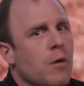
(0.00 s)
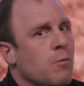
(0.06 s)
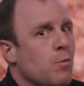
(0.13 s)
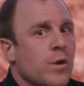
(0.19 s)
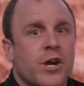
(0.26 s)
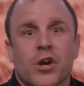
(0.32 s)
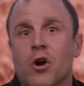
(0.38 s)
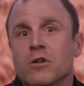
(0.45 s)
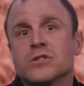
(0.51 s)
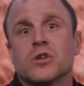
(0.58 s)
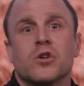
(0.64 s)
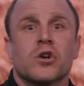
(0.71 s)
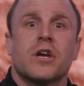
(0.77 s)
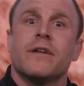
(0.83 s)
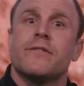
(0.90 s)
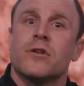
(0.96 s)
We can also
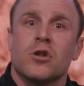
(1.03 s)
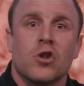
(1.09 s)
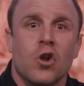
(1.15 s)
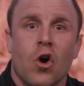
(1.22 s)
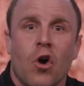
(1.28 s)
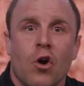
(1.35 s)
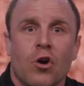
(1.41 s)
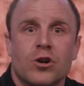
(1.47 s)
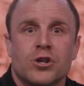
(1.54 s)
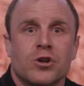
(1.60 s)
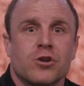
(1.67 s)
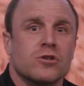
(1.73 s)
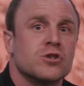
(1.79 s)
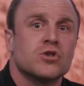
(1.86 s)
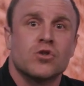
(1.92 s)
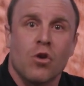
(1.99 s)
look even larger.
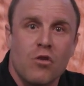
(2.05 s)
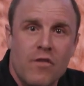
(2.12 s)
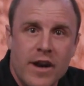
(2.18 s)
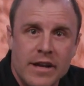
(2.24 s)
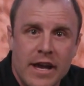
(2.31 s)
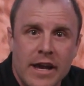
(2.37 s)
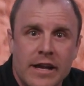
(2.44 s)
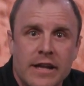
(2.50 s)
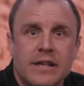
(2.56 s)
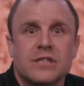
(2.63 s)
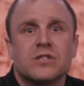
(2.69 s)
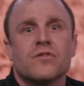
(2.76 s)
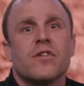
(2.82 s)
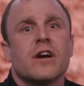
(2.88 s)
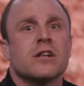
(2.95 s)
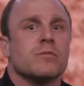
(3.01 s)
Survey data is
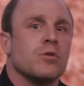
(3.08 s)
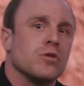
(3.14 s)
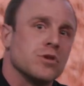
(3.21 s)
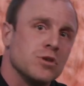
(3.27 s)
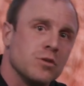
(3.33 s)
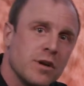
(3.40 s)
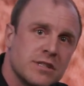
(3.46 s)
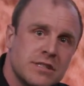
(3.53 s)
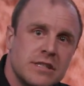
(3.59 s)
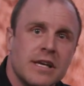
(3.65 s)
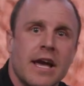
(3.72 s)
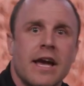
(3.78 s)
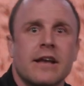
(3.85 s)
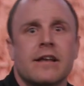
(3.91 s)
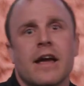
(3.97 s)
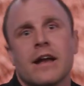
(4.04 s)
available,
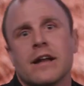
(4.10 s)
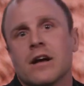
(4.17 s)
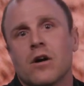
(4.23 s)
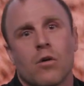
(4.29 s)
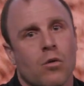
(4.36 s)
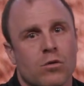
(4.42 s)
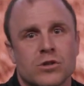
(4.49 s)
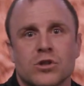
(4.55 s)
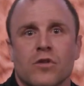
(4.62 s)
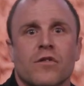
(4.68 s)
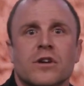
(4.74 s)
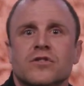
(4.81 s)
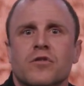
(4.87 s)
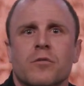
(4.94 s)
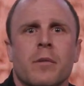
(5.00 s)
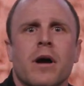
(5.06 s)
USDA data or
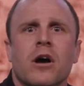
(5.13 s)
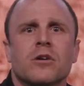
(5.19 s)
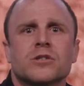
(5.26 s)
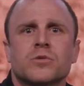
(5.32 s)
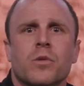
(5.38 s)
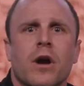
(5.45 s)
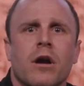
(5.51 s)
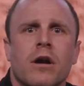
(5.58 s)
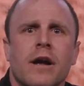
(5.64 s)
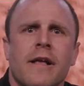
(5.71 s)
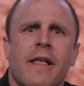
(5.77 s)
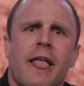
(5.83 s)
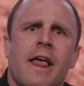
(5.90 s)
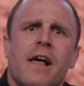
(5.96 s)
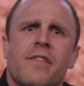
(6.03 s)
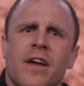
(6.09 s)
surveys from elsewhere
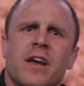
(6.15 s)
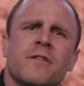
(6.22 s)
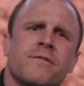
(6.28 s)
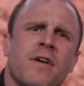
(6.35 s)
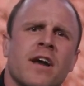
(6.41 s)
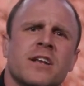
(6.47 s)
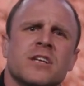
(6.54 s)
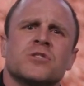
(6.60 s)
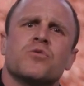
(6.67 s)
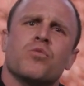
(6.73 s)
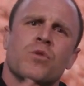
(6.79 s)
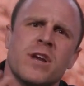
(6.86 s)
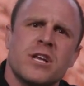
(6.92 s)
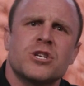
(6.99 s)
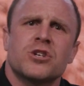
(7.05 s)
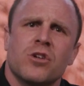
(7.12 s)
that can find us
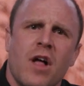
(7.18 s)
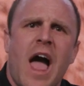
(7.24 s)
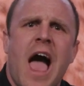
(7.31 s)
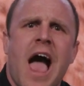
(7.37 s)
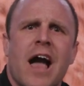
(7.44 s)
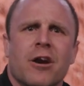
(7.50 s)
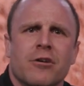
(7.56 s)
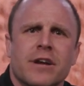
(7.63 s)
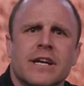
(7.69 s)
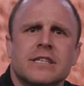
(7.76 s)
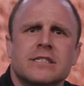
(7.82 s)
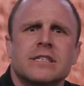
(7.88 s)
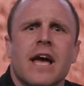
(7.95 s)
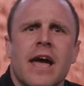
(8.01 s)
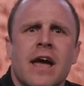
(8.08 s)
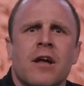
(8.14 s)
regional
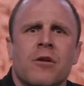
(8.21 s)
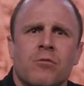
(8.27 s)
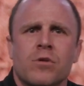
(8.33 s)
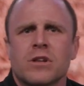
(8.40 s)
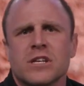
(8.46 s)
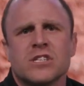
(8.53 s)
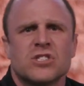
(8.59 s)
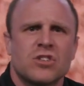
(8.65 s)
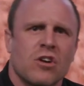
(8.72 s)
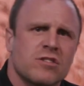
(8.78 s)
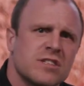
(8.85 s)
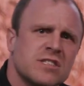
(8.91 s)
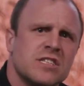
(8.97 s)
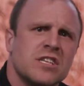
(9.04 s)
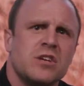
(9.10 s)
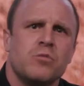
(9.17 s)
aggregates and really start to
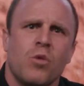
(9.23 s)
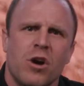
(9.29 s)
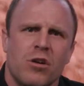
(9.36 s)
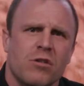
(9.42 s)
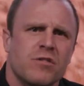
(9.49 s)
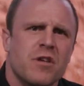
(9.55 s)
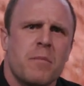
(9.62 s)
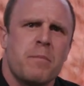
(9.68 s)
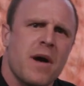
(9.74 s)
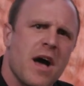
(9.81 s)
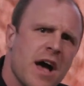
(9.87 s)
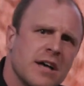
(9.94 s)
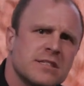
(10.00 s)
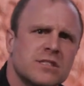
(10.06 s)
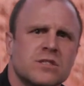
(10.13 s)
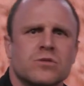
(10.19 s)
see what are the
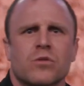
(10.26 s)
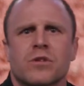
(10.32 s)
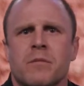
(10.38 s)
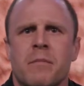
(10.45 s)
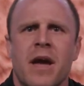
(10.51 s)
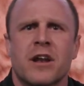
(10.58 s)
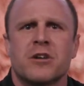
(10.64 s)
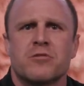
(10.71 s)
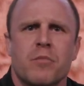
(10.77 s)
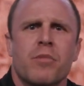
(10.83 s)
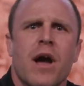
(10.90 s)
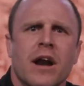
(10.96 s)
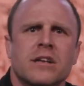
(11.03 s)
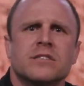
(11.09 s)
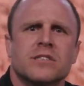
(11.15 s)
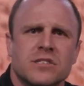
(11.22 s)
pests or the management
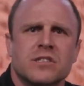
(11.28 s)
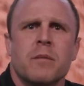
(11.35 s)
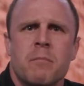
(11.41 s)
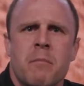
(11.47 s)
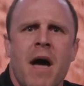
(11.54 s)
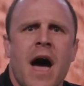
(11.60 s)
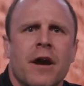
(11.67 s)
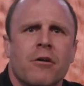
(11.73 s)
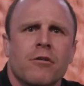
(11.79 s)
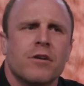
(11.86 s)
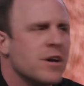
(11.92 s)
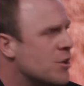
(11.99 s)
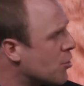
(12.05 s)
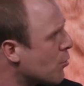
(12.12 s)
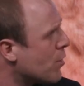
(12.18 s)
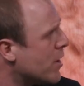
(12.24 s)
practices that matter
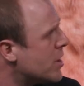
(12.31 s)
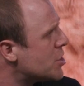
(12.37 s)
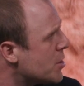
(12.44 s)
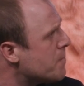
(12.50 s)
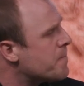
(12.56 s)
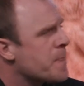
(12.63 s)
in your region.